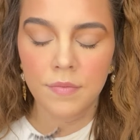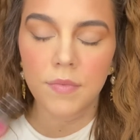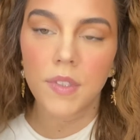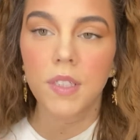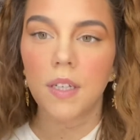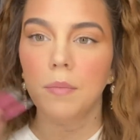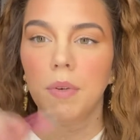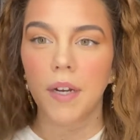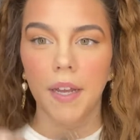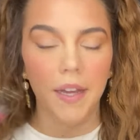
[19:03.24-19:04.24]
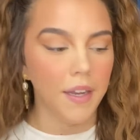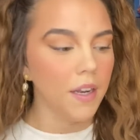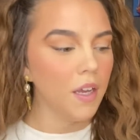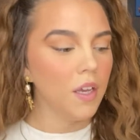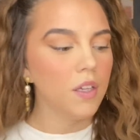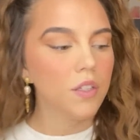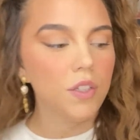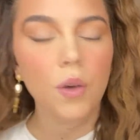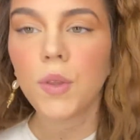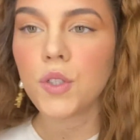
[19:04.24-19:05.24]
It's looking pretty good.
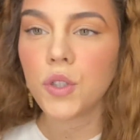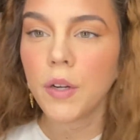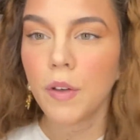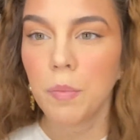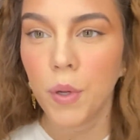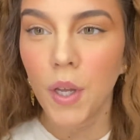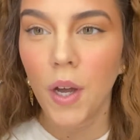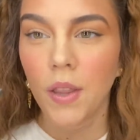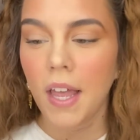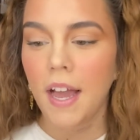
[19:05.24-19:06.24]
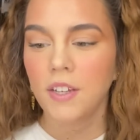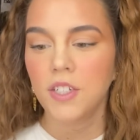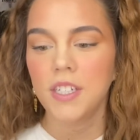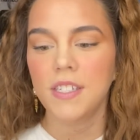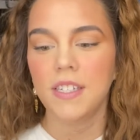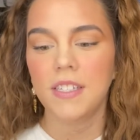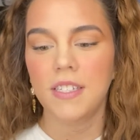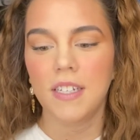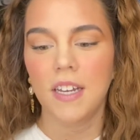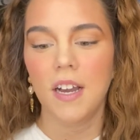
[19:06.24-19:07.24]
So the trick with putting on lashes is
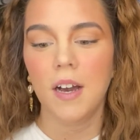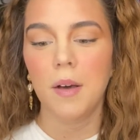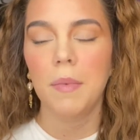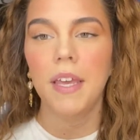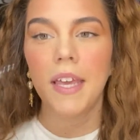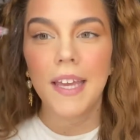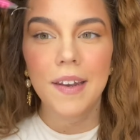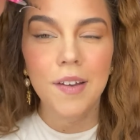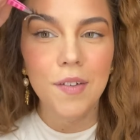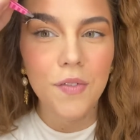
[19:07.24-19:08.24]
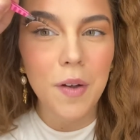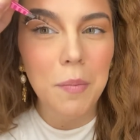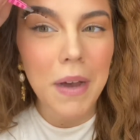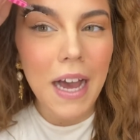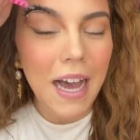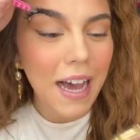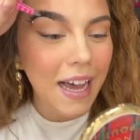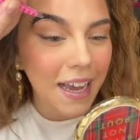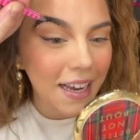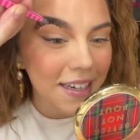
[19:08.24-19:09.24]
to come in from
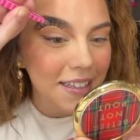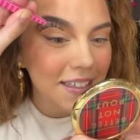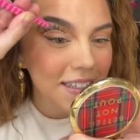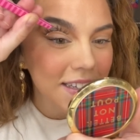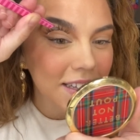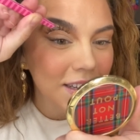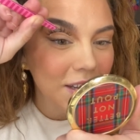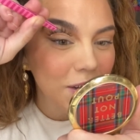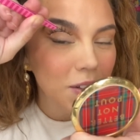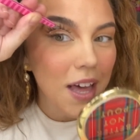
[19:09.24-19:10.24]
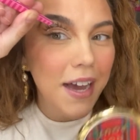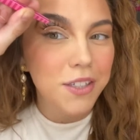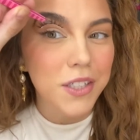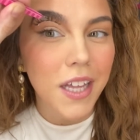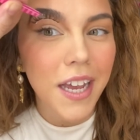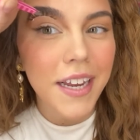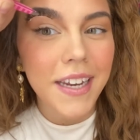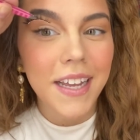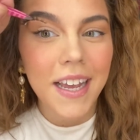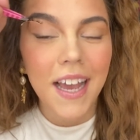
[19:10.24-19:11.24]
behind your lash line.
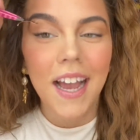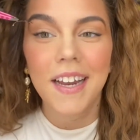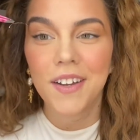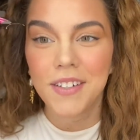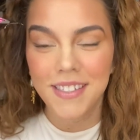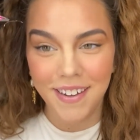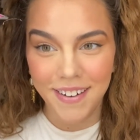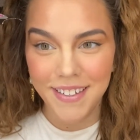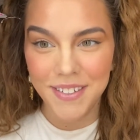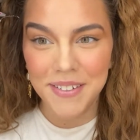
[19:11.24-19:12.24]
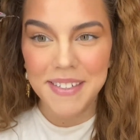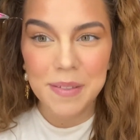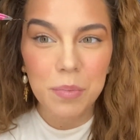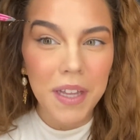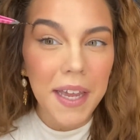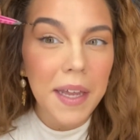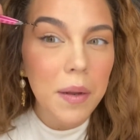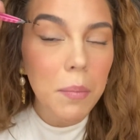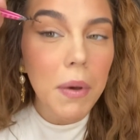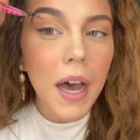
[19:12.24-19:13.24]
I know it's hard to
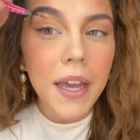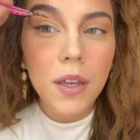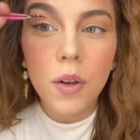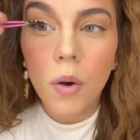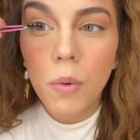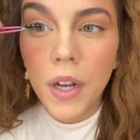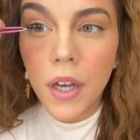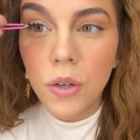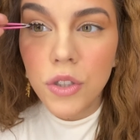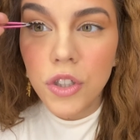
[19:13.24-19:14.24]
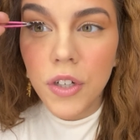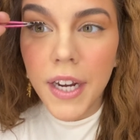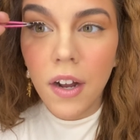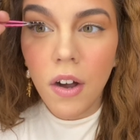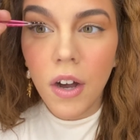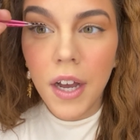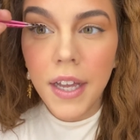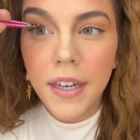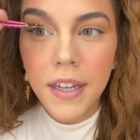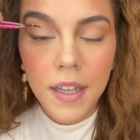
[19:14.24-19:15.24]
explain, but you don't want to go straight
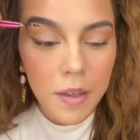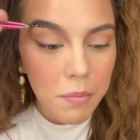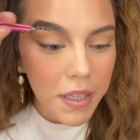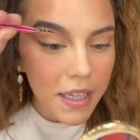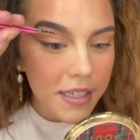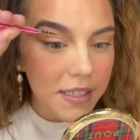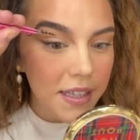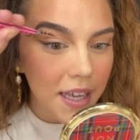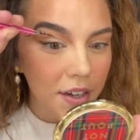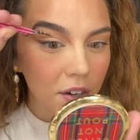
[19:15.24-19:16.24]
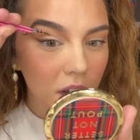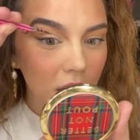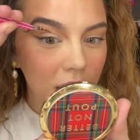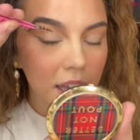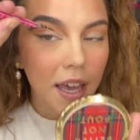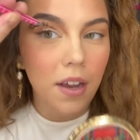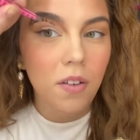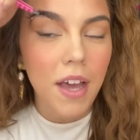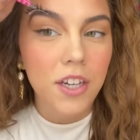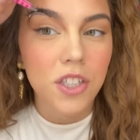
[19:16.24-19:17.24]
on because then you're not going to get your
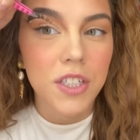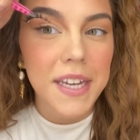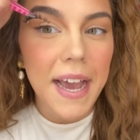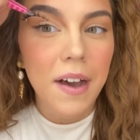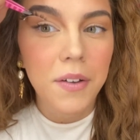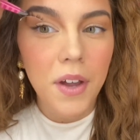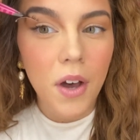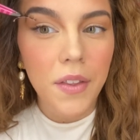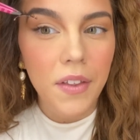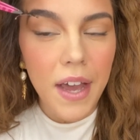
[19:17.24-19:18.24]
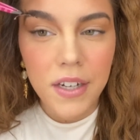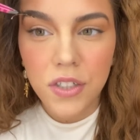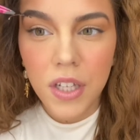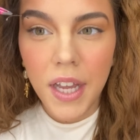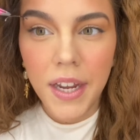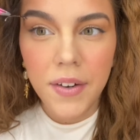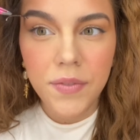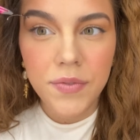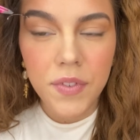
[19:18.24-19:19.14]
lash down on the lash line